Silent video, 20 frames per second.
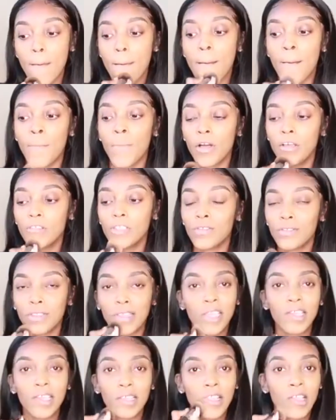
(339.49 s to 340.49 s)
I'm also
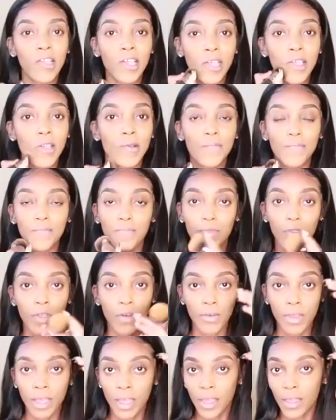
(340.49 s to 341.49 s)
thinking like,
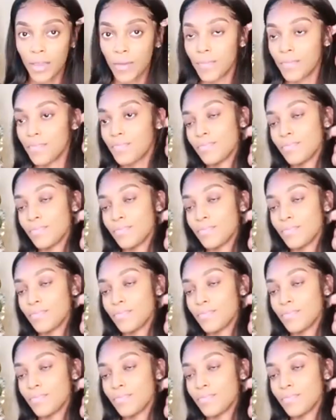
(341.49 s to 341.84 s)
okay,